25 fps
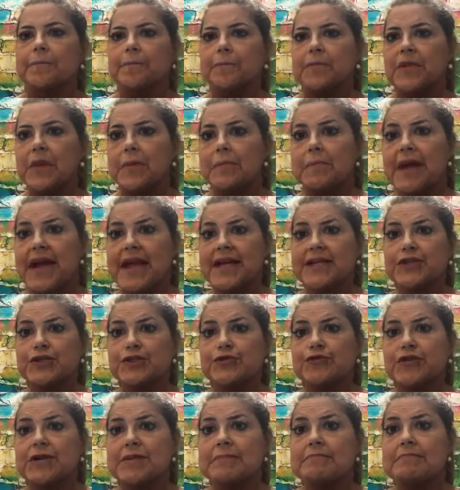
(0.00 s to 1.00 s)
the
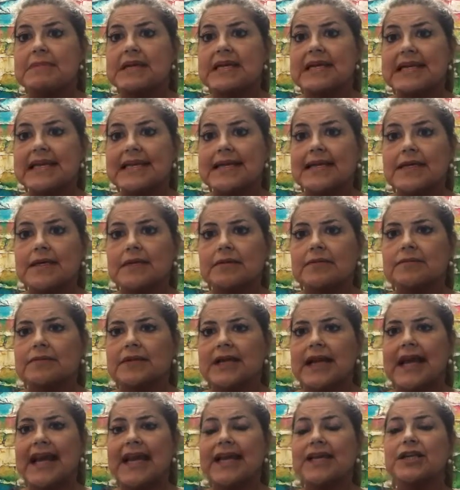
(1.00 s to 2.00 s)
mainstream media
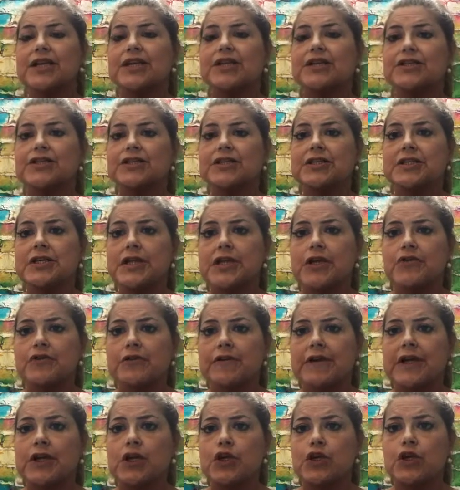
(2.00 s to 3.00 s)
and consider
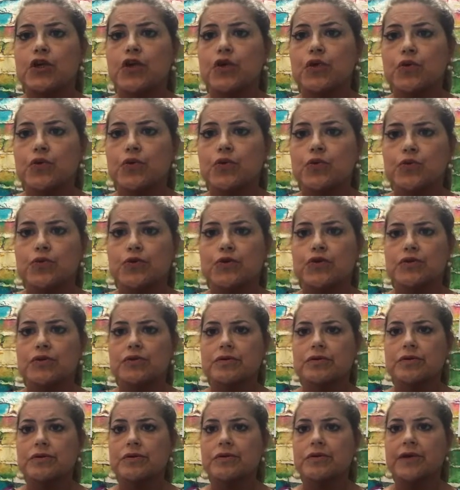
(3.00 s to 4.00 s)
it news.
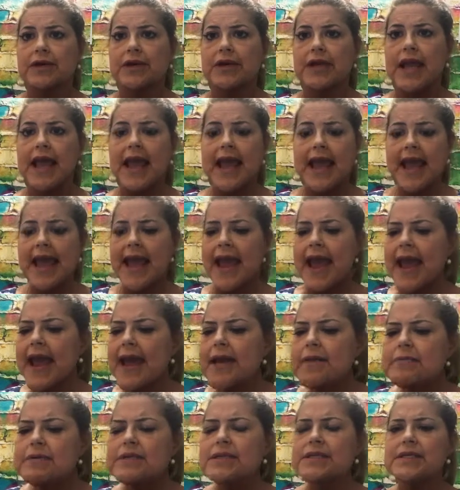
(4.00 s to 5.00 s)

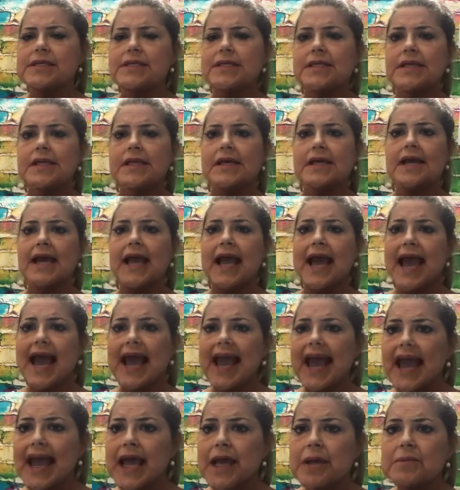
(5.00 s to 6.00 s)
ABC,
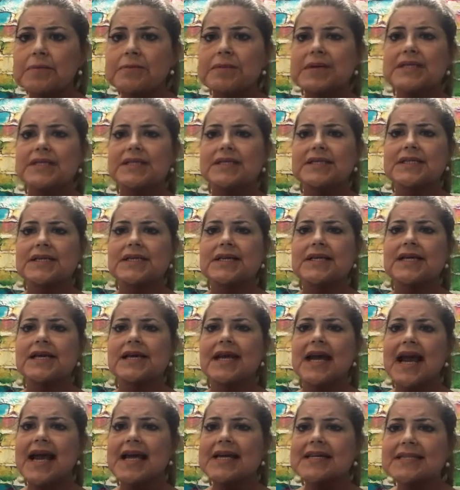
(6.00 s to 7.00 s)

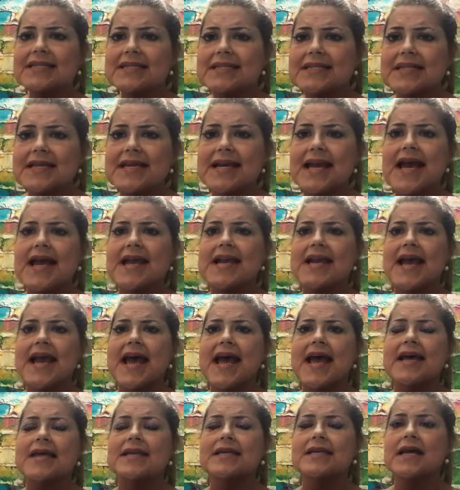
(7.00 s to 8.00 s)
NBC,
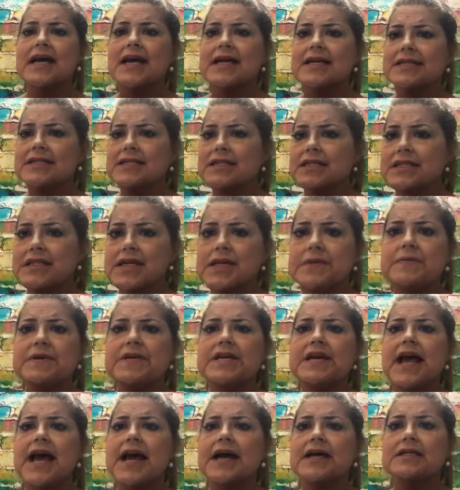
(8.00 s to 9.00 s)
CNN,
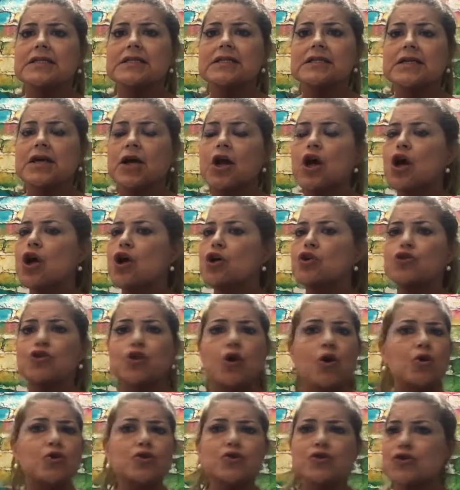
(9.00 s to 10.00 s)
CBS,
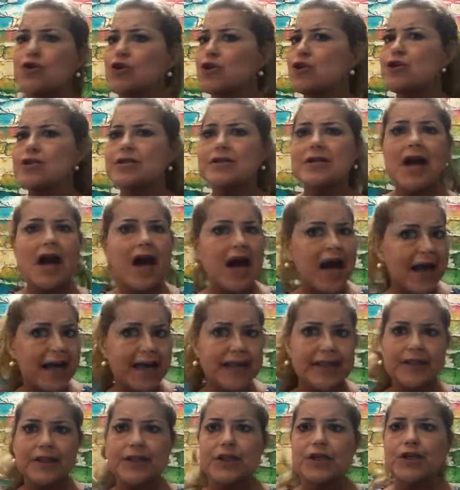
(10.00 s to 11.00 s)
those are not
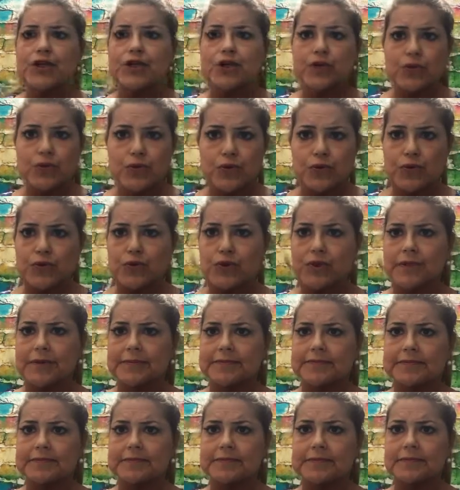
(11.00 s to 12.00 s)
the news,
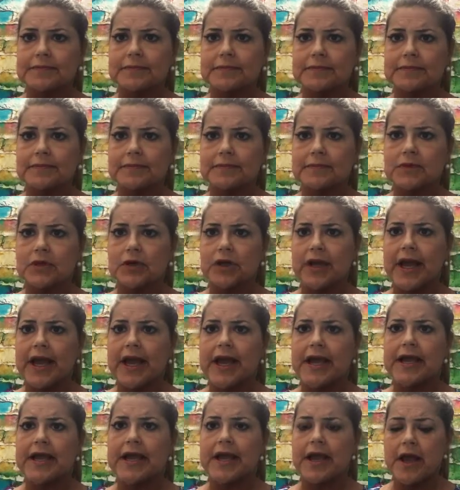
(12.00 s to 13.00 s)

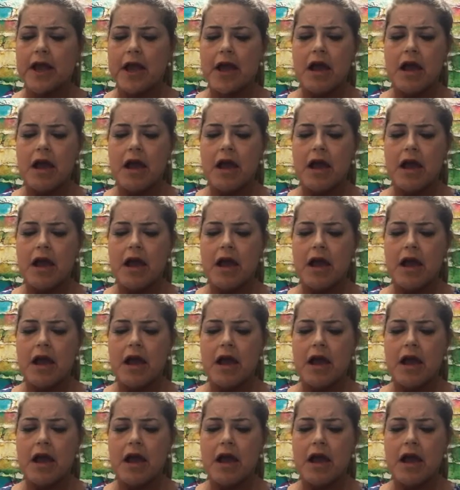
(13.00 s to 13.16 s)
okay?